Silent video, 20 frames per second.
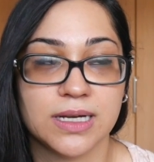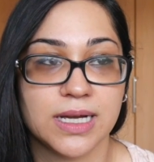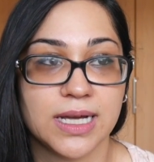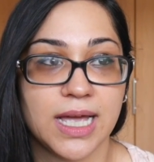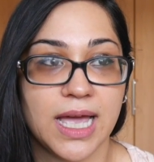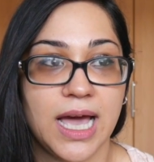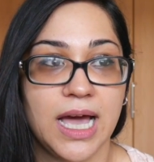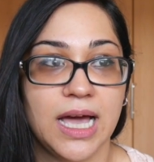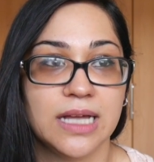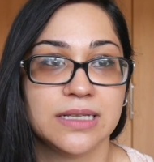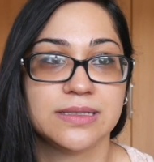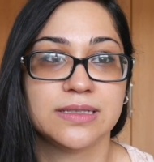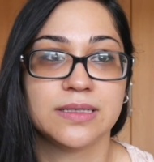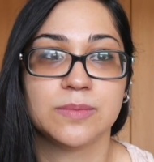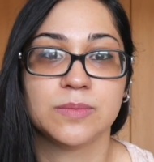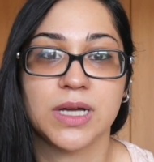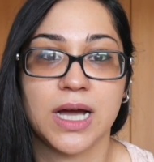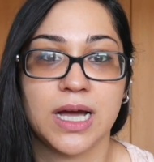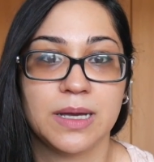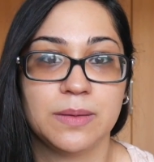and I had
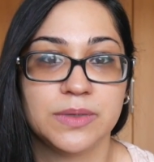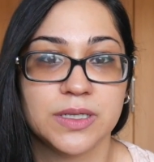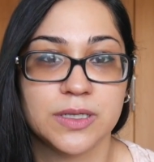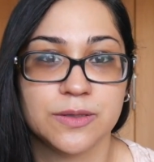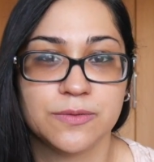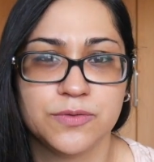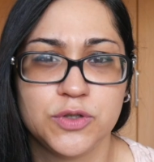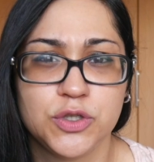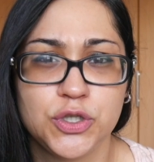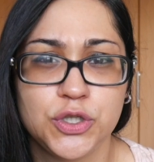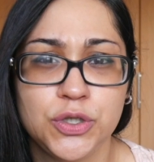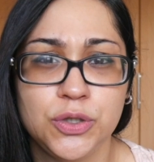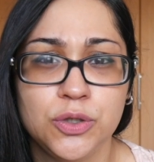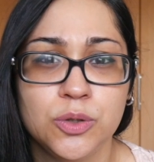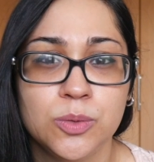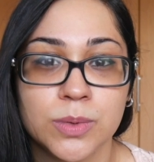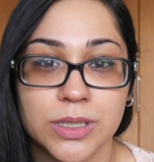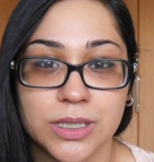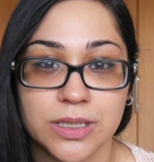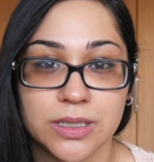some kind of
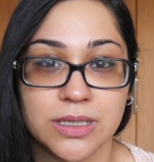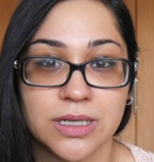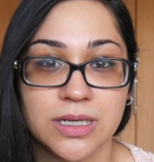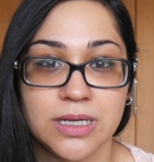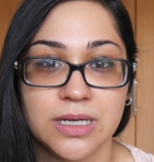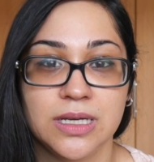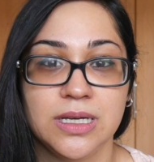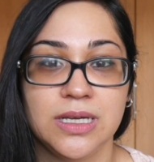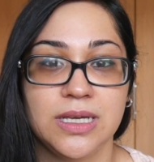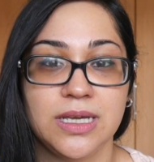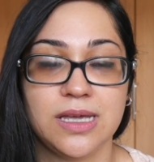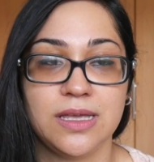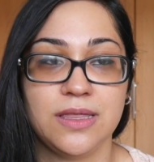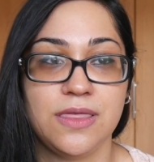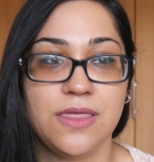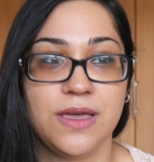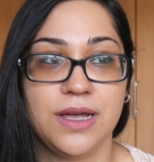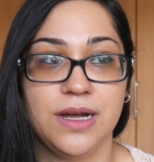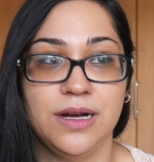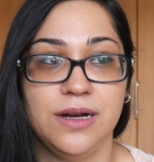tumor
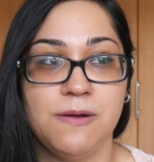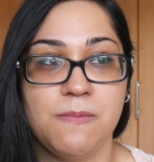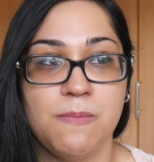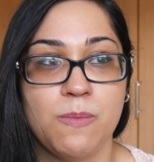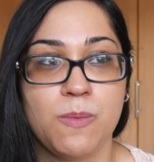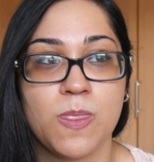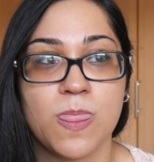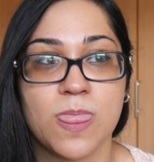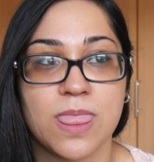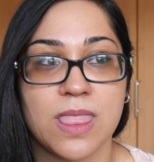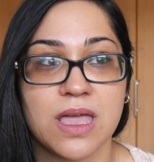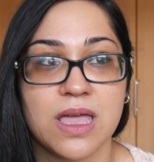in there.